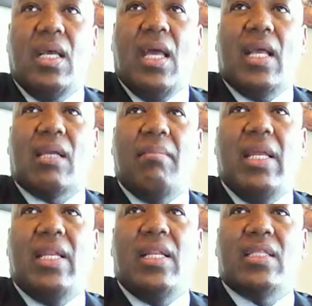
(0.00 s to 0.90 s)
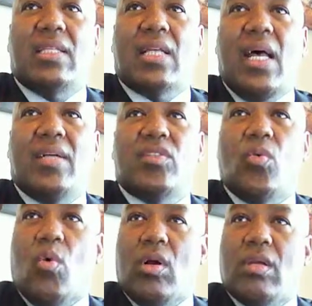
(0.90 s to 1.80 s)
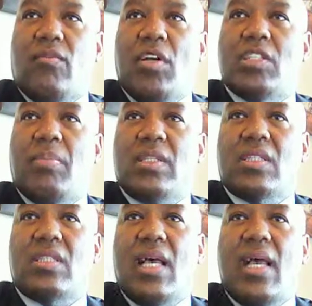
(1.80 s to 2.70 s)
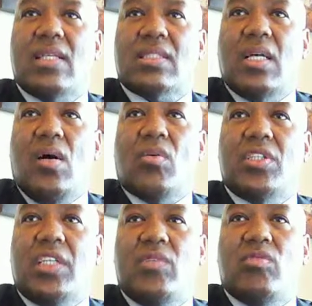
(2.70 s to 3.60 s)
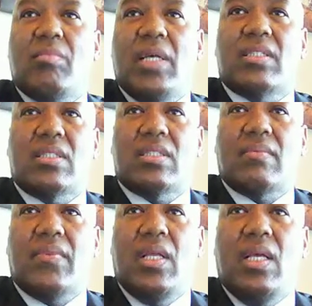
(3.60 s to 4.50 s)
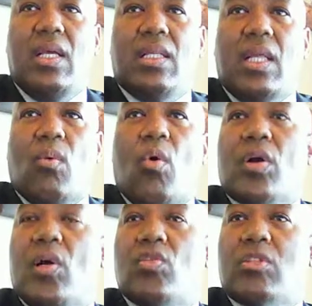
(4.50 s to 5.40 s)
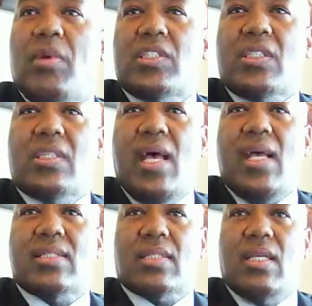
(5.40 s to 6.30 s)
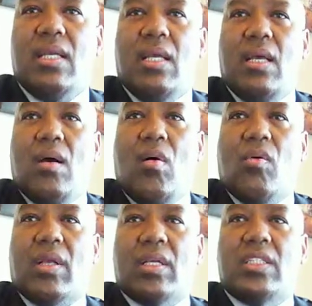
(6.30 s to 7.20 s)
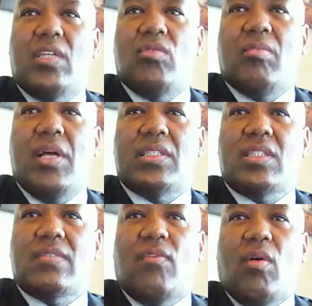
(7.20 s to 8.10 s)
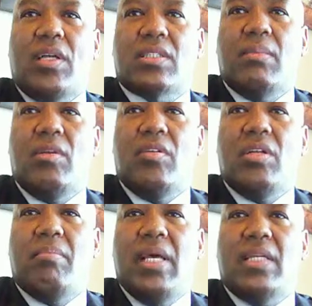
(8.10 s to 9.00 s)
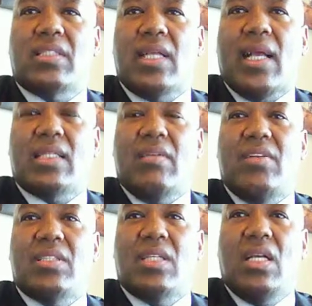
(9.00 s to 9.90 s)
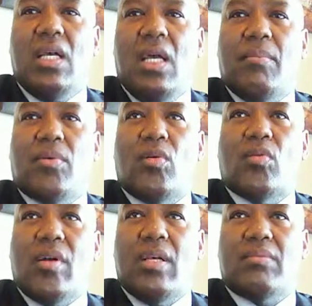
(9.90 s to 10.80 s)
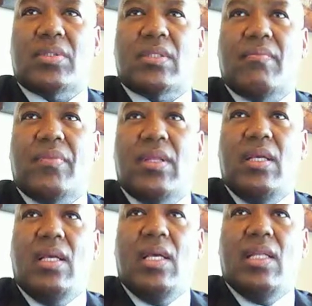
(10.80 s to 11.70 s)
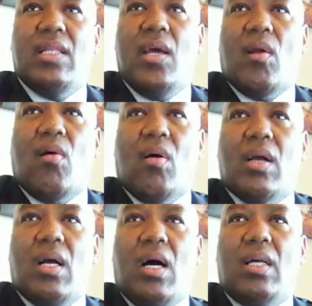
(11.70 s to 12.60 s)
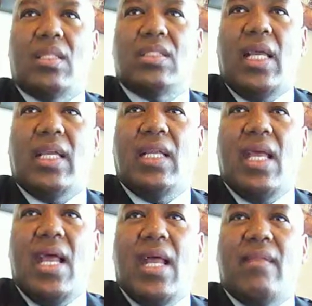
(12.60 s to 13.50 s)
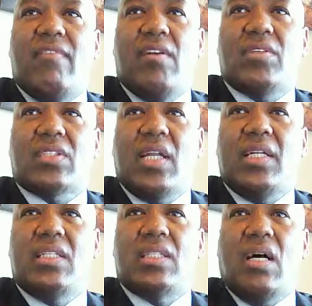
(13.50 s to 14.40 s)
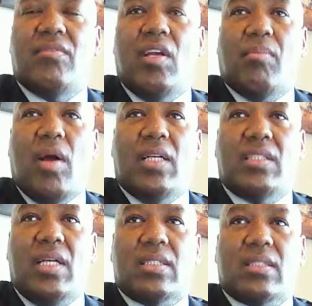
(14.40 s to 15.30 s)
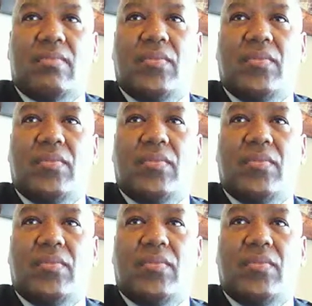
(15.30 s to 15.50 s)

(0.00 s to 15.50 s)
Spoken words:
A committee is designed to work for a special task on a continuing basis, that work on special tasks on a continuing basis for its community-based activities and programs that are undertaken at various stages of their projects.